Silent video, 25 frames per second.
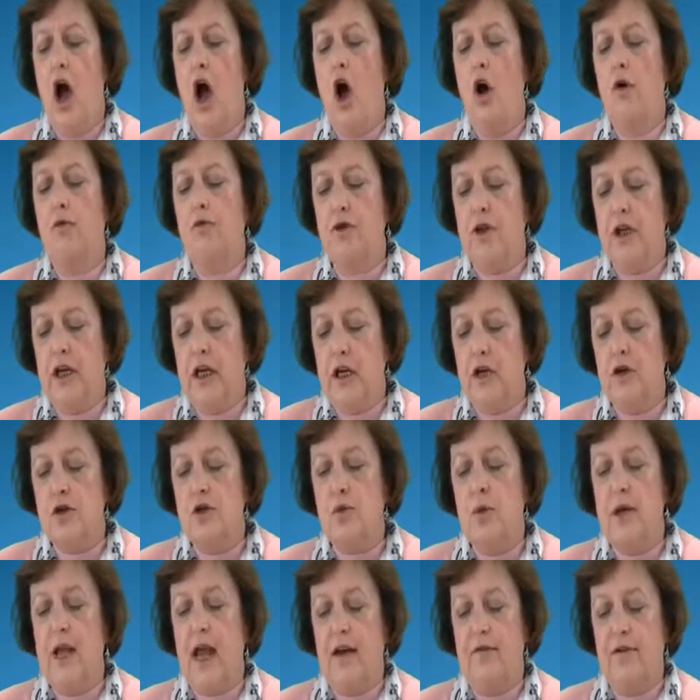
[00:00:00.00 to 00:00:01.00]
Over the
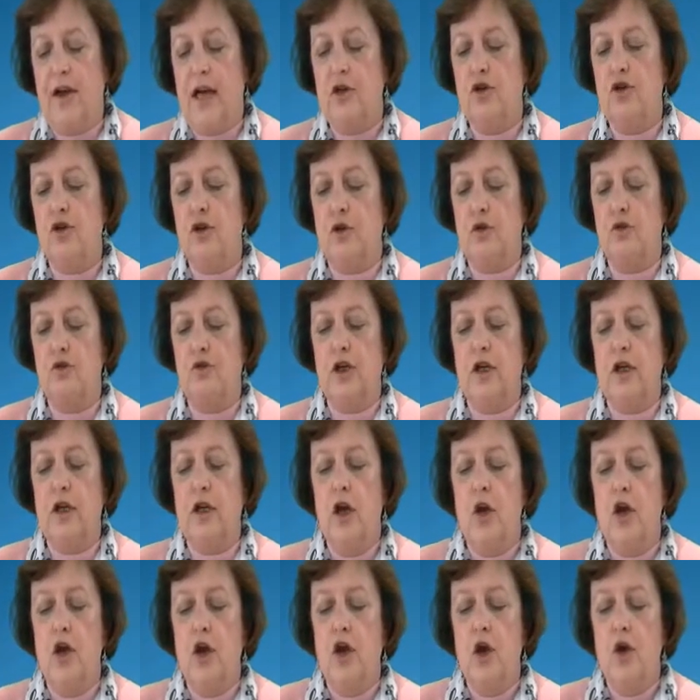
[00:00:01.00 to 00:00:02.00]
years, we have had
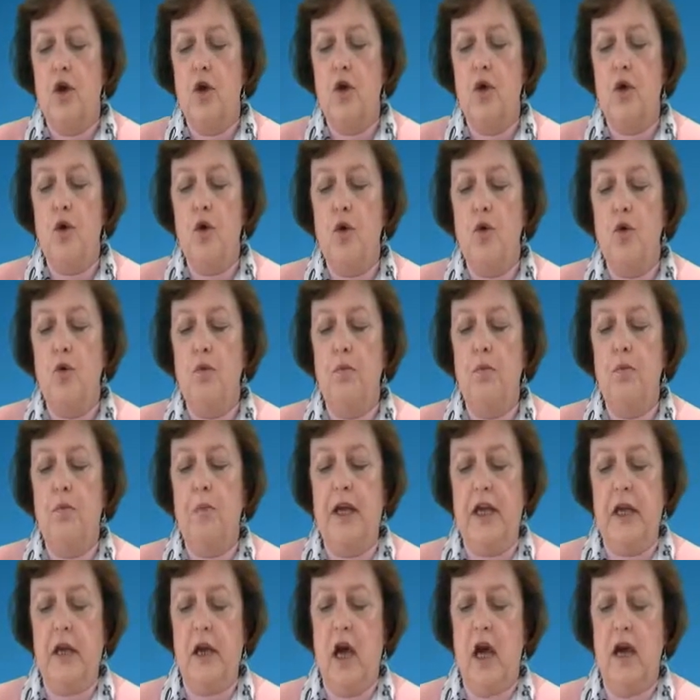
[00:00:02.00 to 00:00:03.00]
children who,
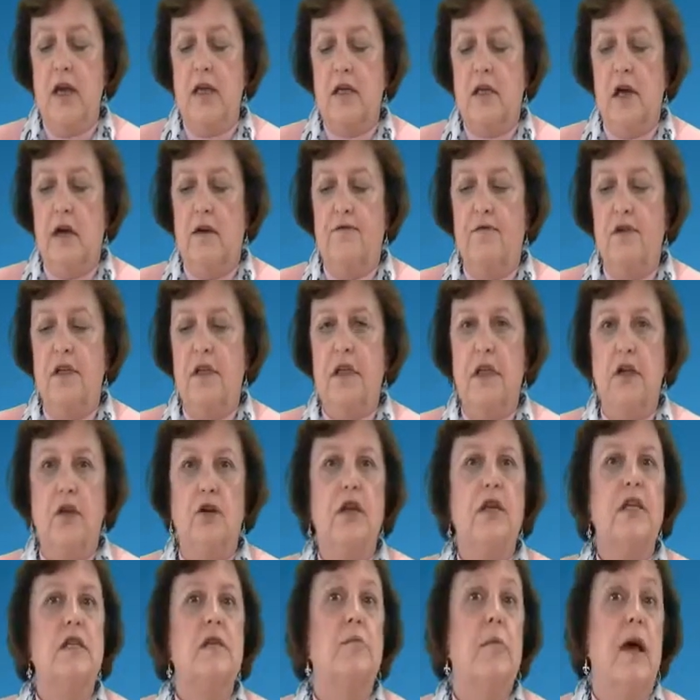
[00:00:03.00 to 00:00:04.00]
because of
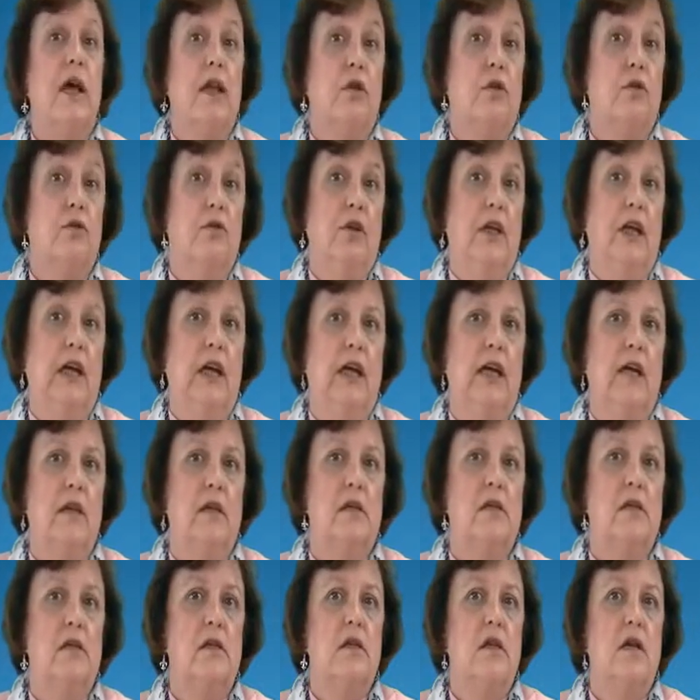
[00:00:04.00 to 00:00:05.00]
serious medical
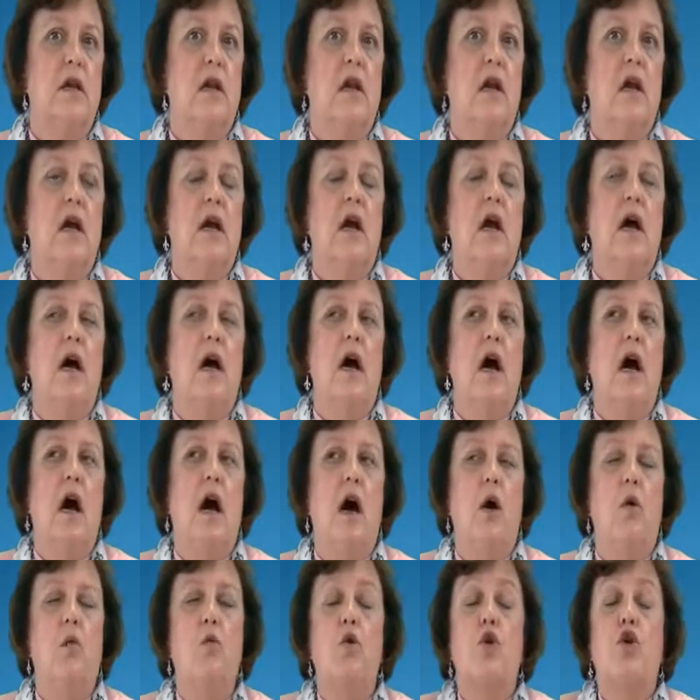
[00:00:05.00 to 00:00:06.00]
needs,
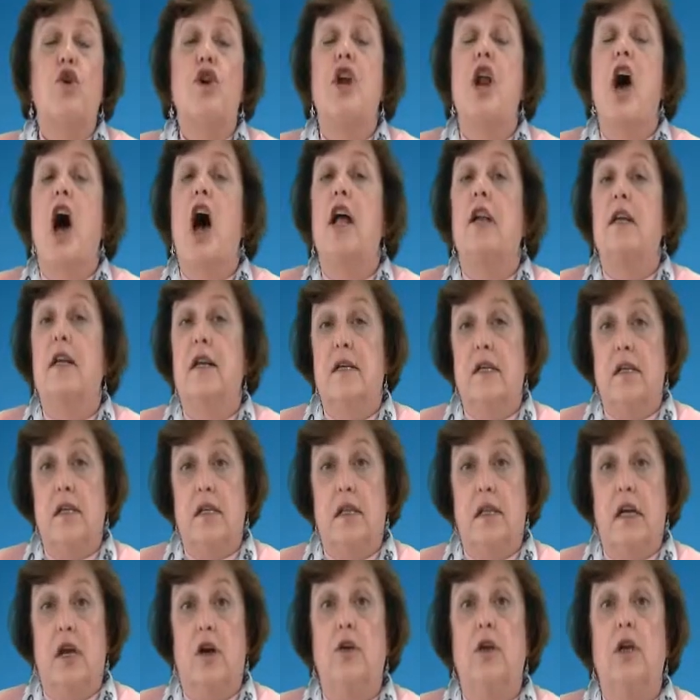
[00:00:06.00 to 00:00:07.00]
were not
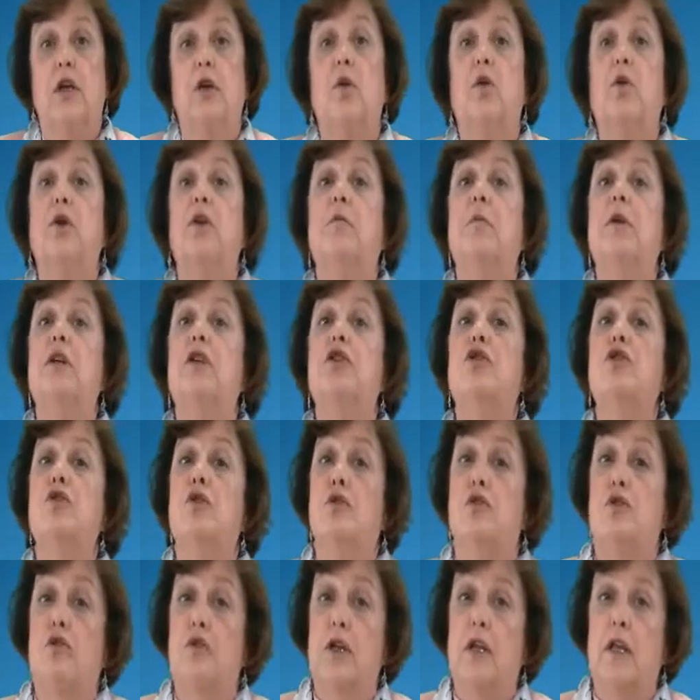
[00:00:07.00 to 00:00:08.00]
necessarily going to be
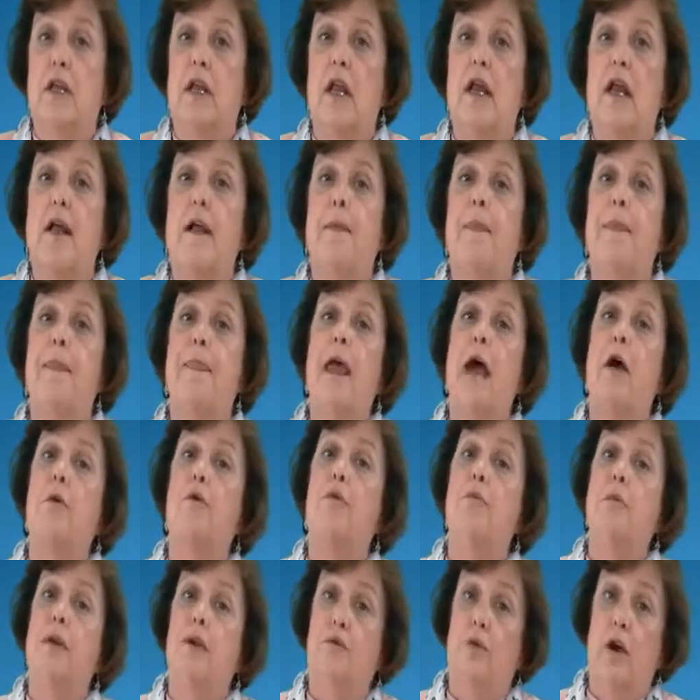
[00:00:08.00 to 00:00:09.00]
children that
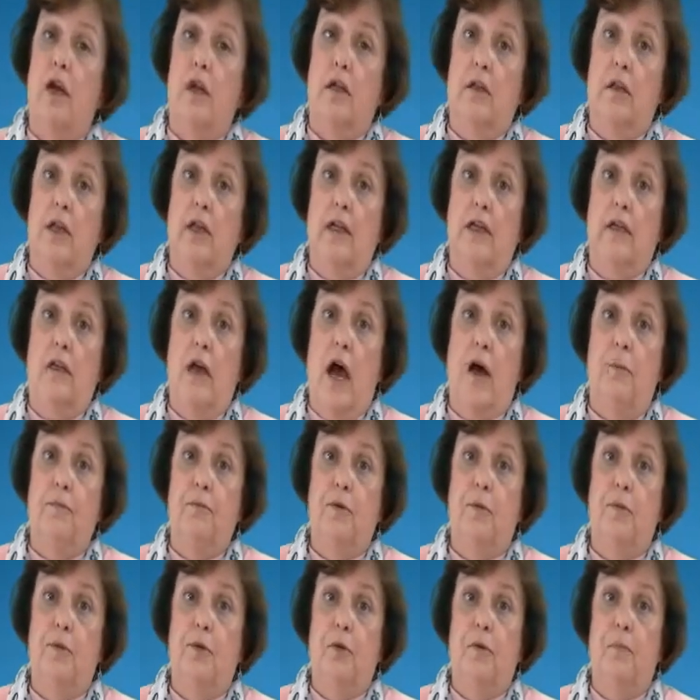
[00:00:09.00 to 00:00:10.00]
would be readily
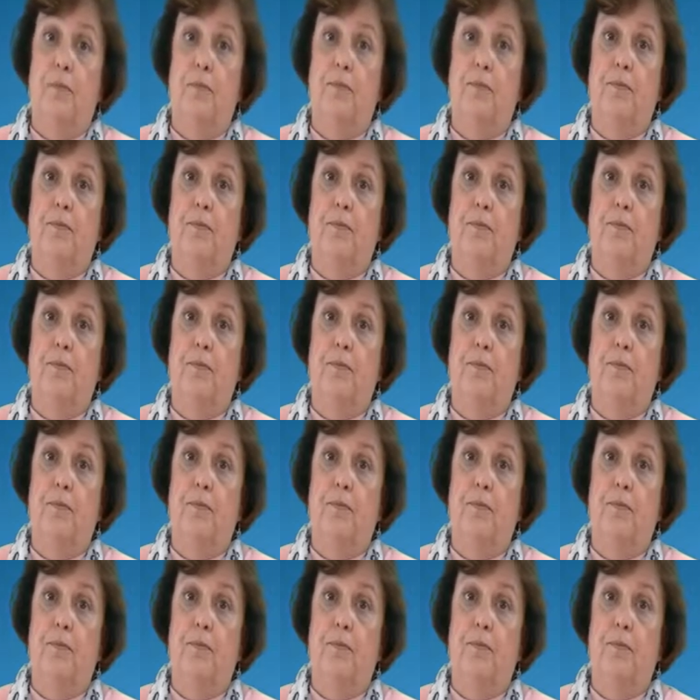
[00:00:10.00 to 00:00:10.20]
adoptable.